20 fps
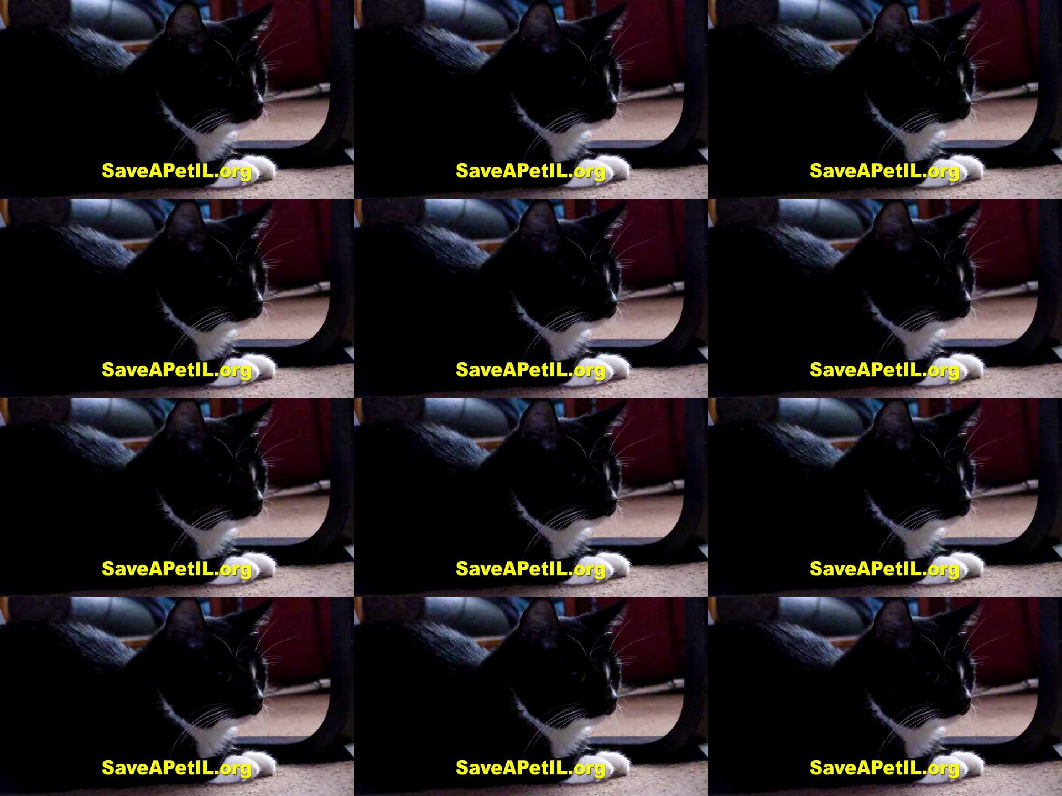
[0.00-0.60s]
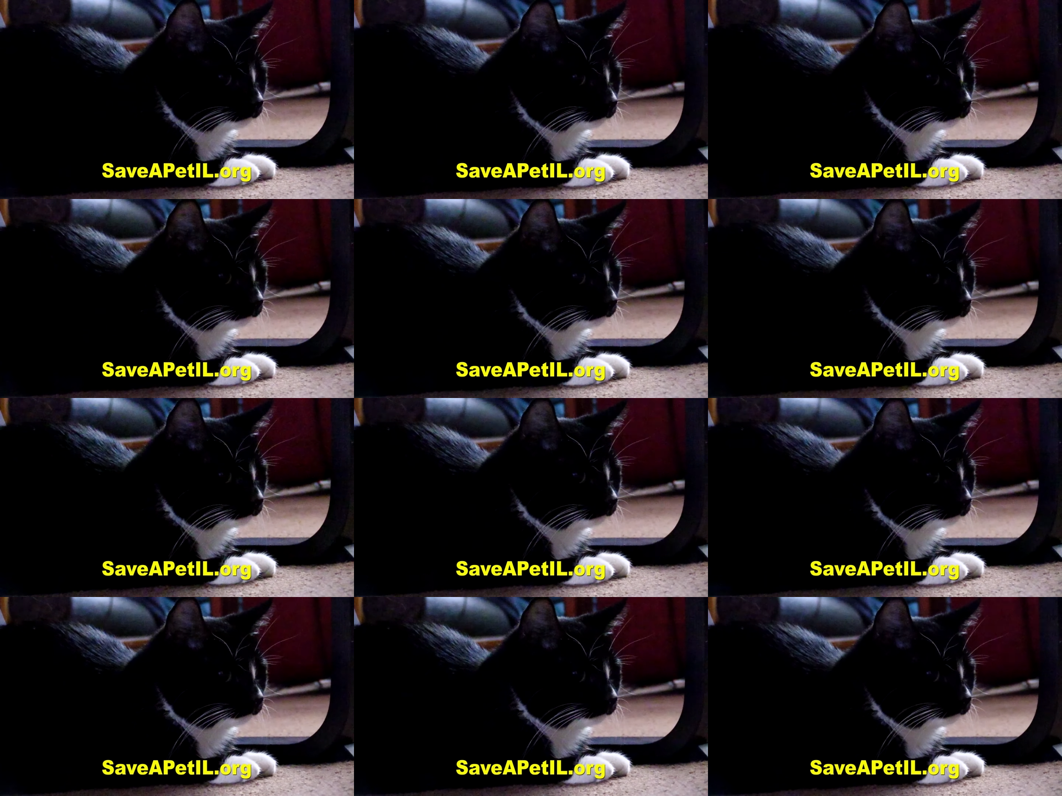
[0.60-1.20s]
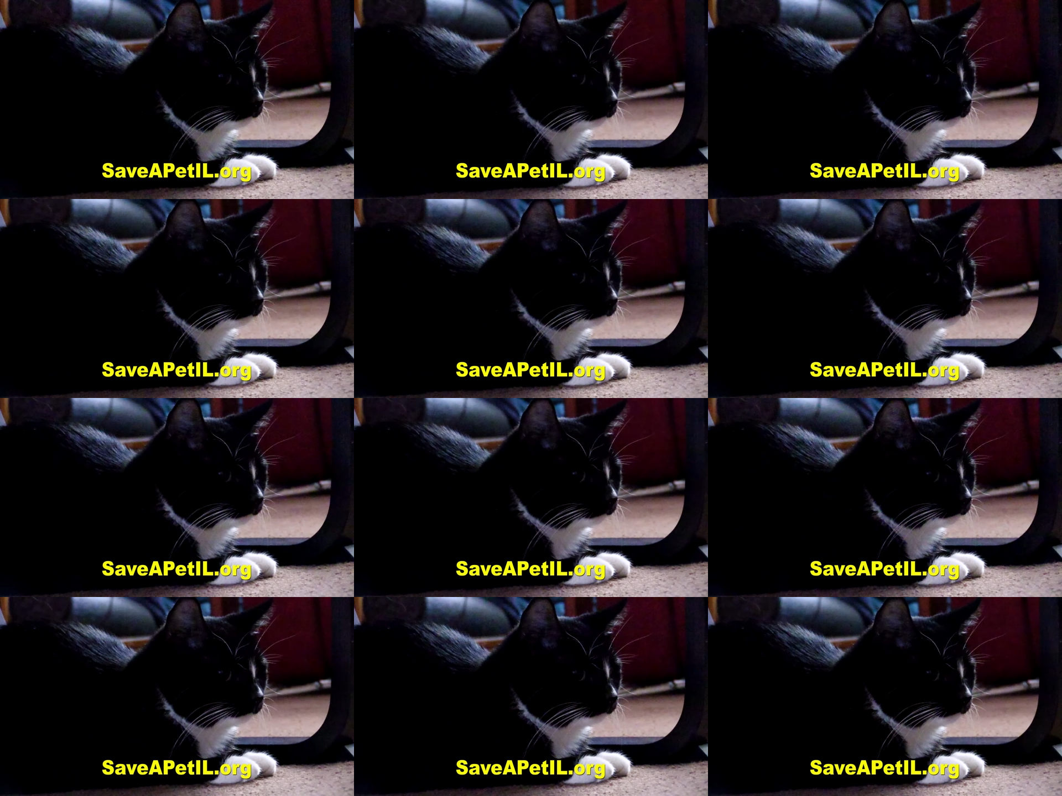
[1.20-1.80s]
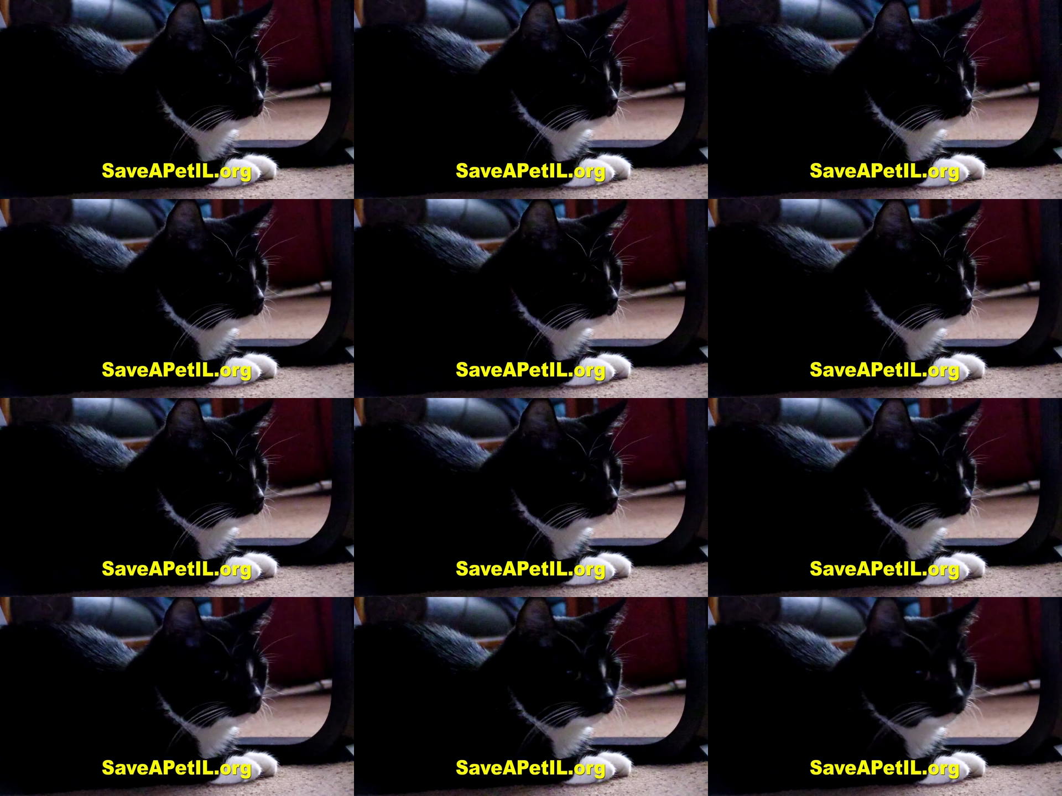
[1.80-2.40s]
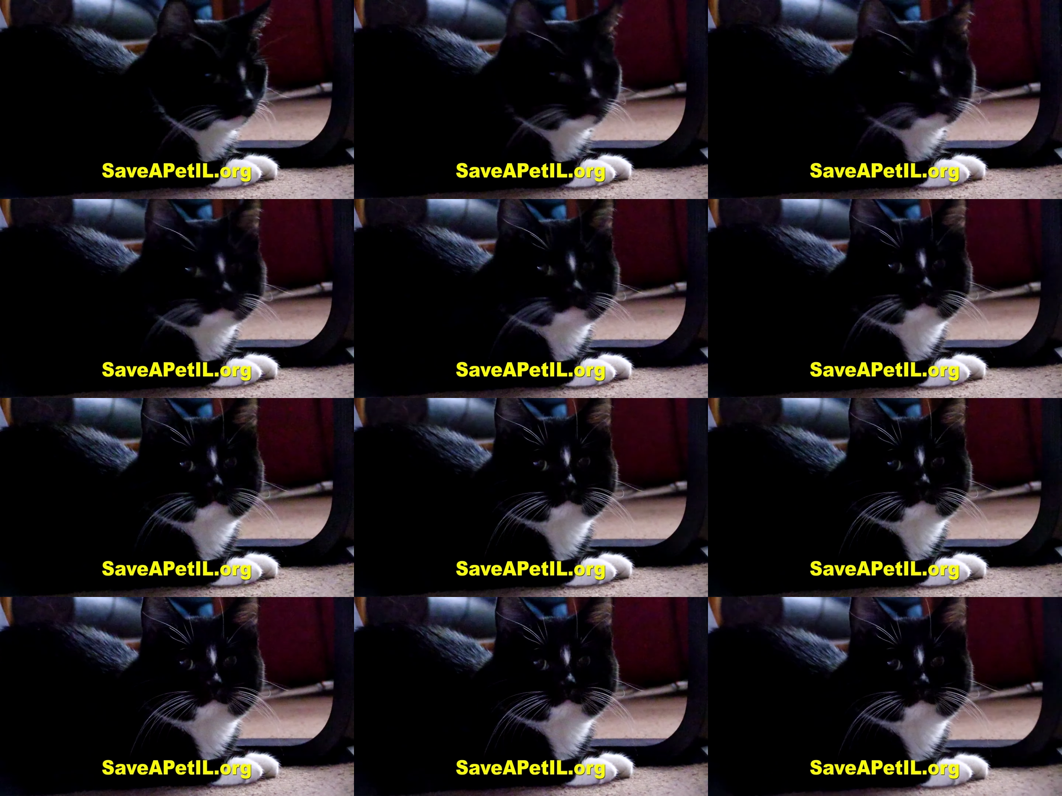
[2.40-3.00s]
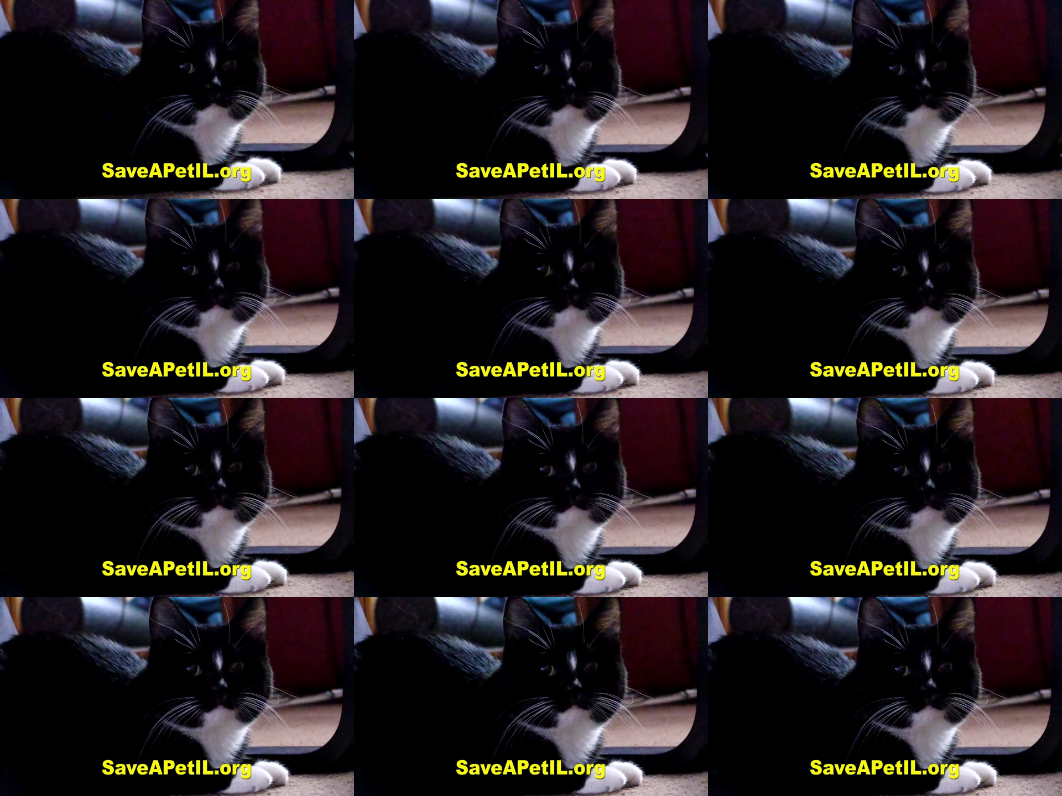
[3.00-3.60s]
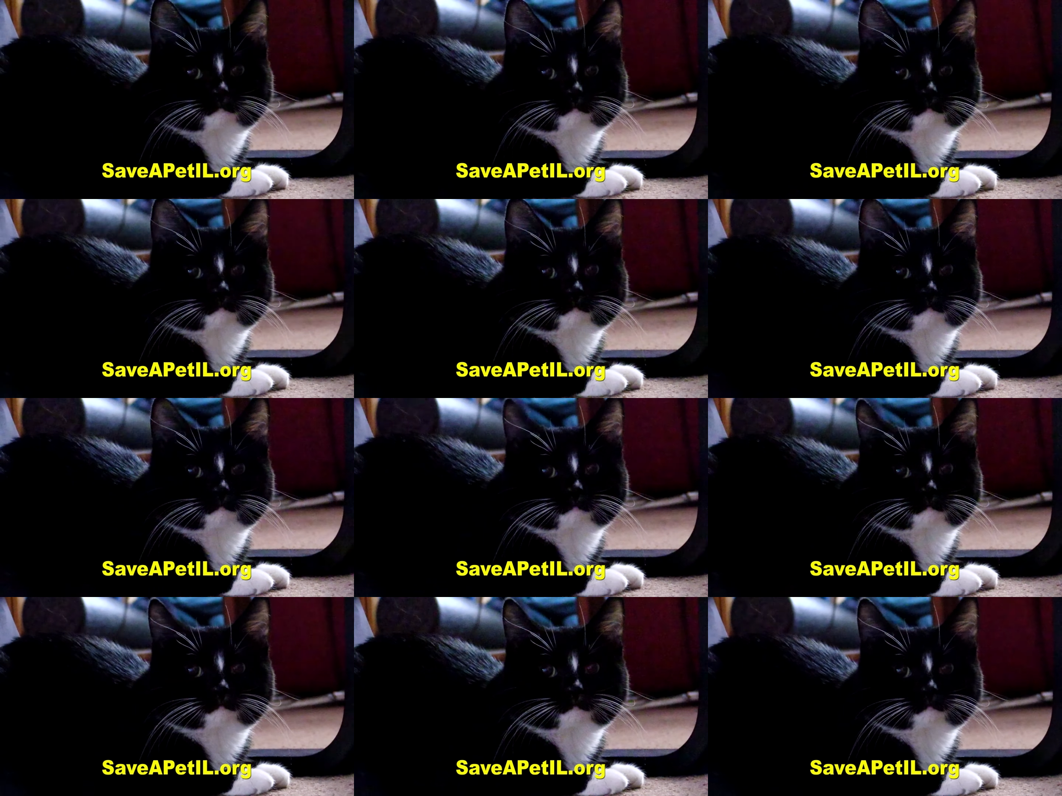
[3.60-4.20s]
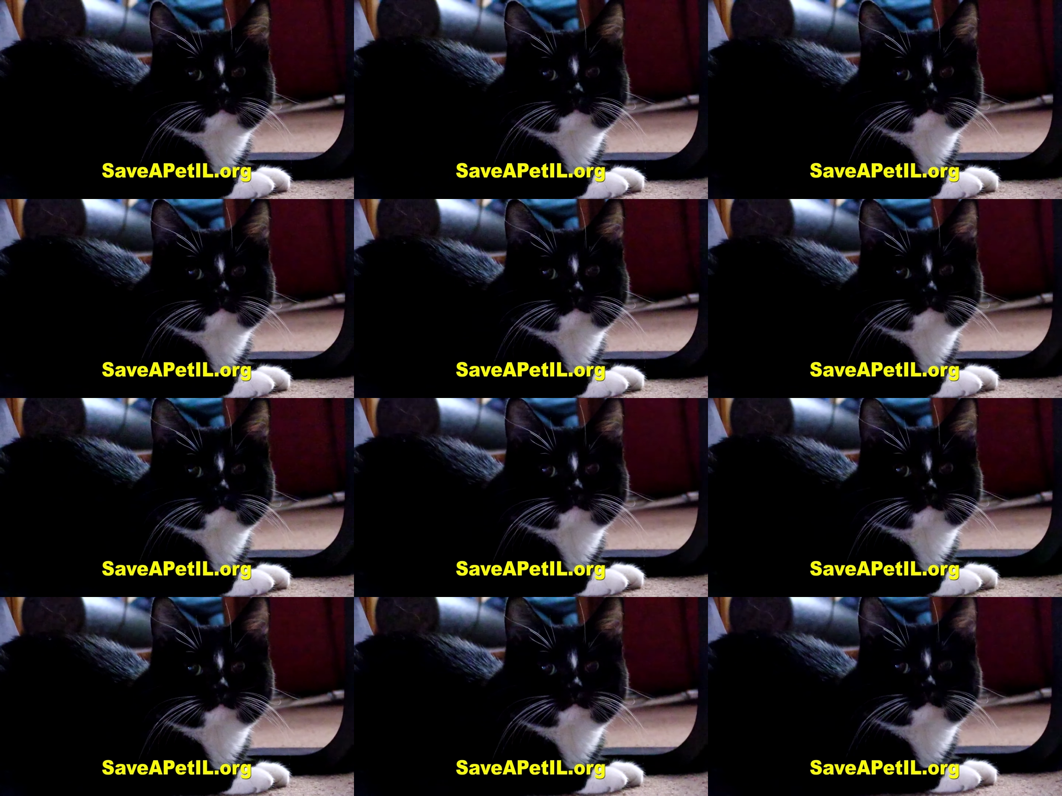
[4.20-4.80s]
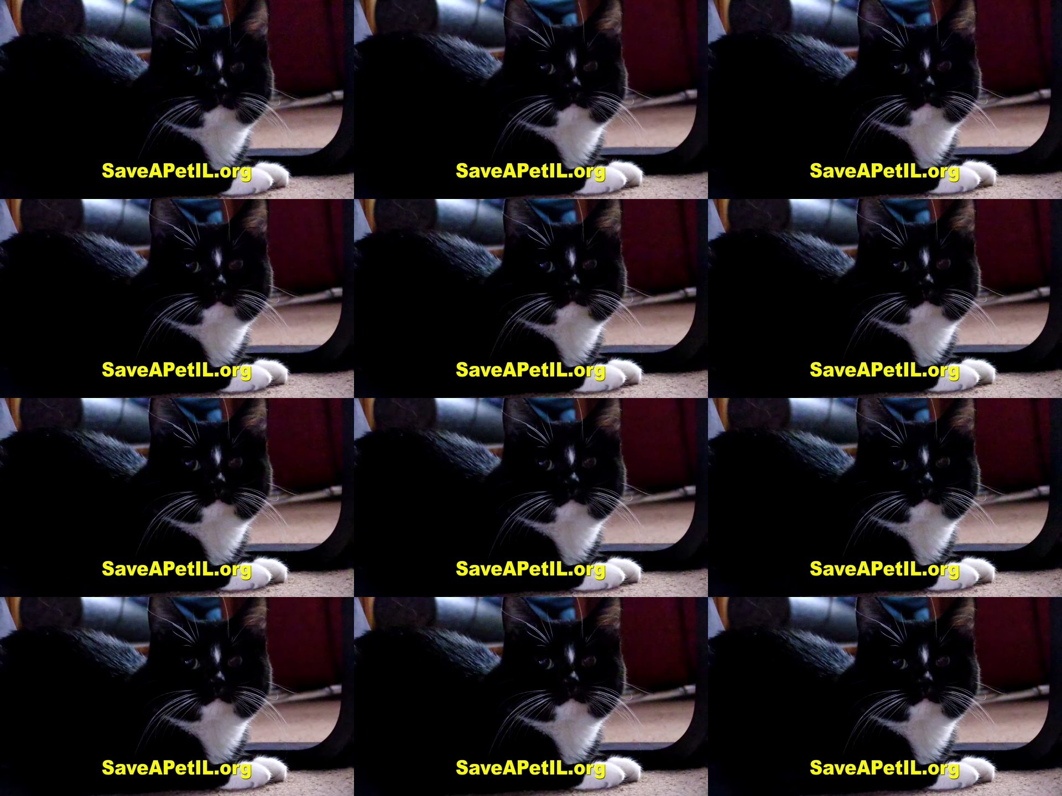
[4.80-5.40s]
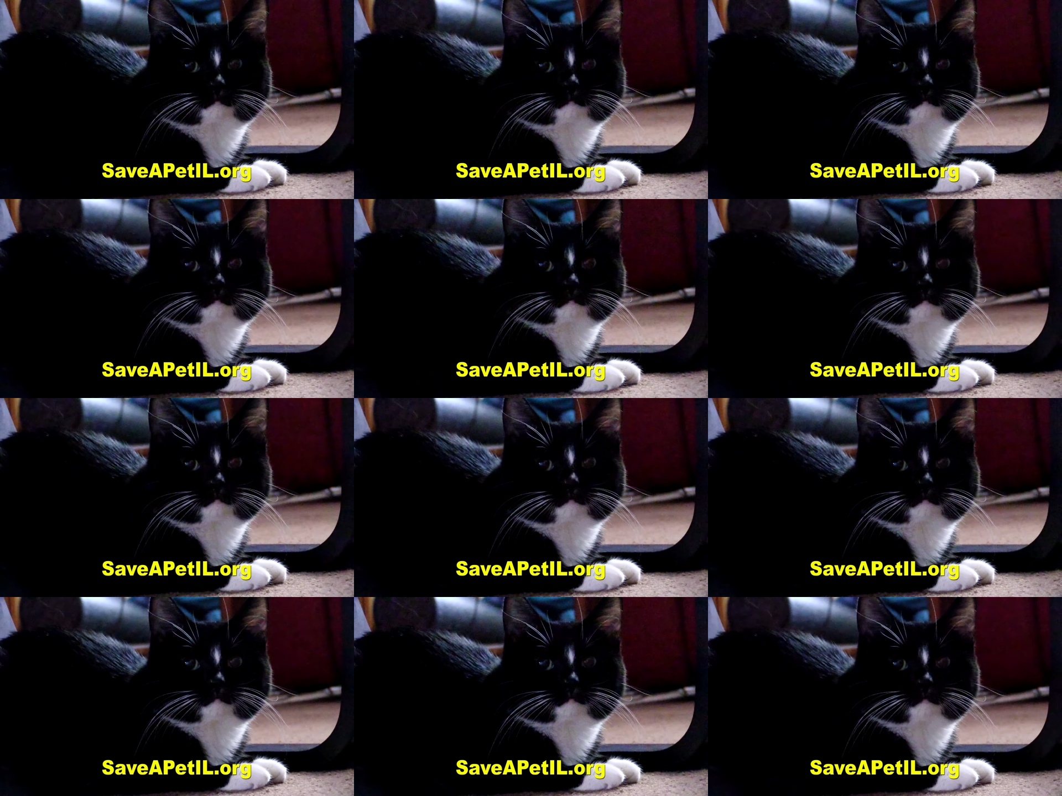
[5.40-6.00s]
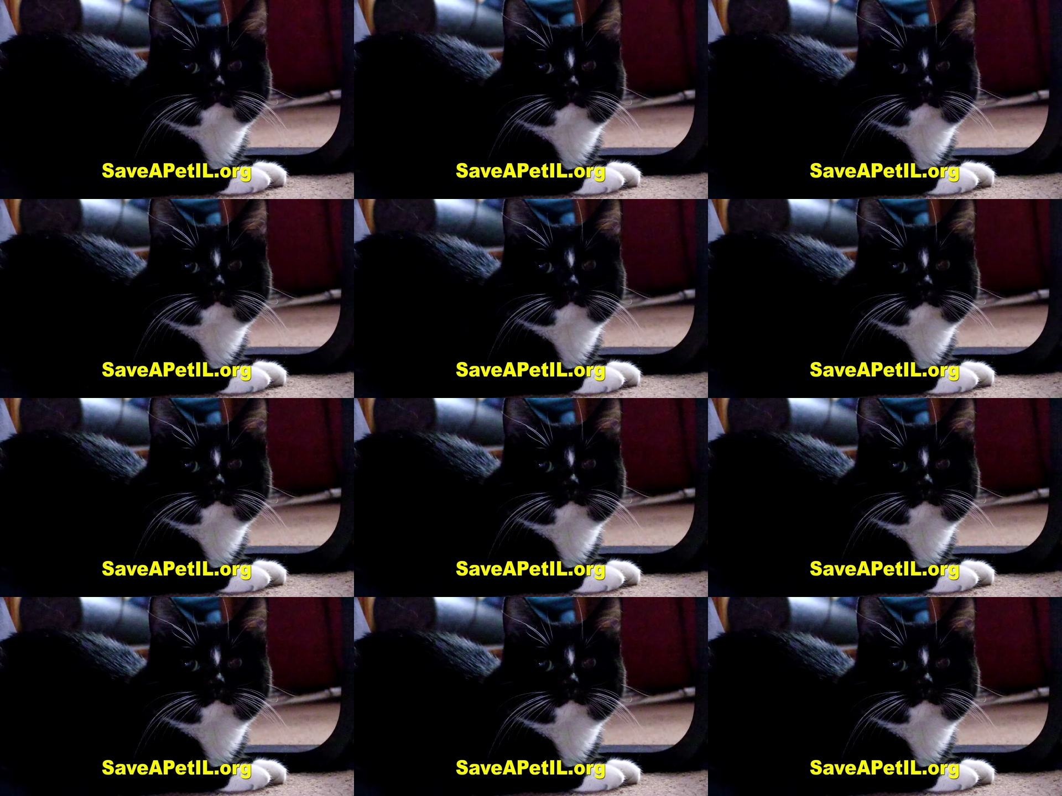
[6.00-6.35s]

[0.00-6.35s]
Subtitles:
(no speaker visible)